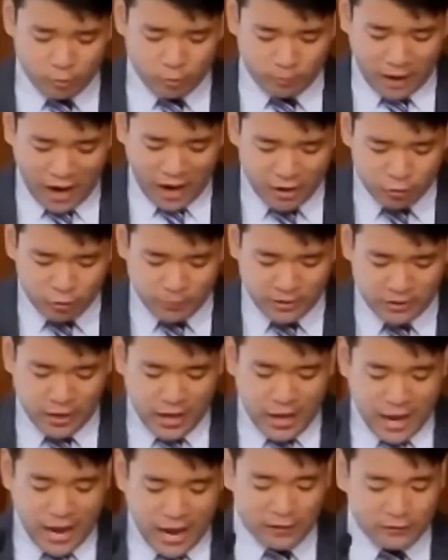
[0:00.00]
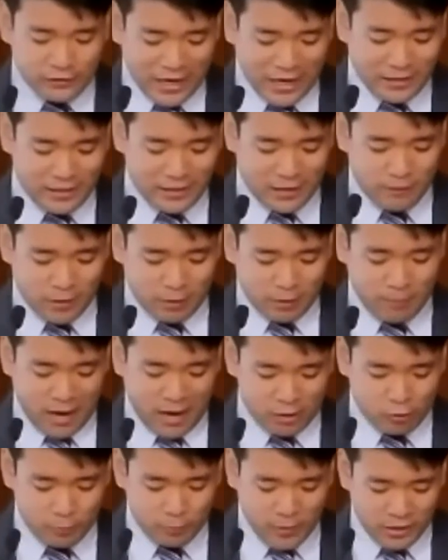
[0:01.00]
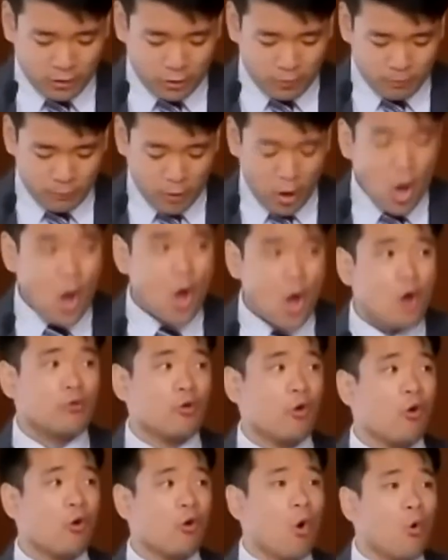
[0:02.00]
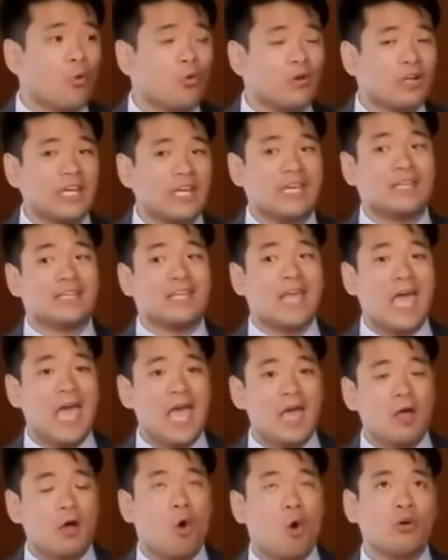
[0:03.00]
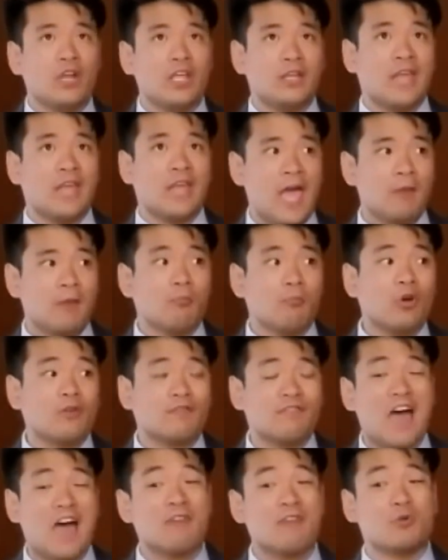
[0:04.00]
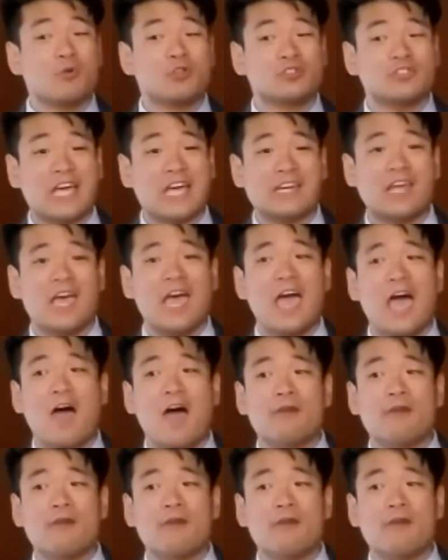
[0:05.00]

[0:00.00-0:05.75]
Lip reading: management, and scientific management, there are only 10.5% of